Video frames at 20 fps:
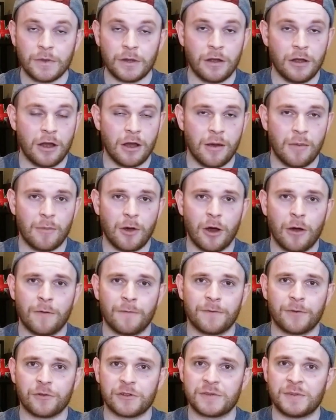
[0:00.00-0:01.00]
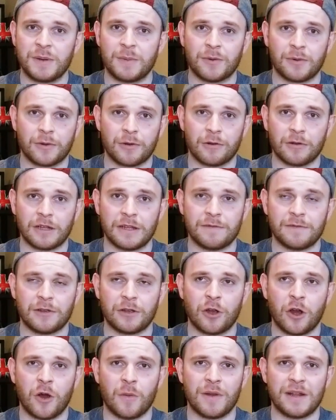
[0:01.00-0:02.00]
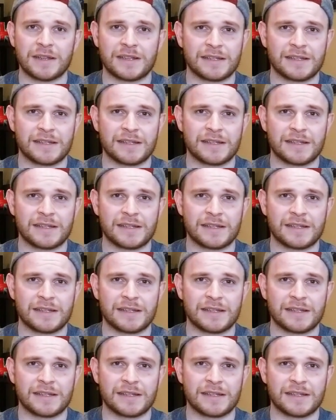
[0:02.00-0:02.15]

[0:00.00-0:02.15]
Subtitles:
of those people that are leaving comments.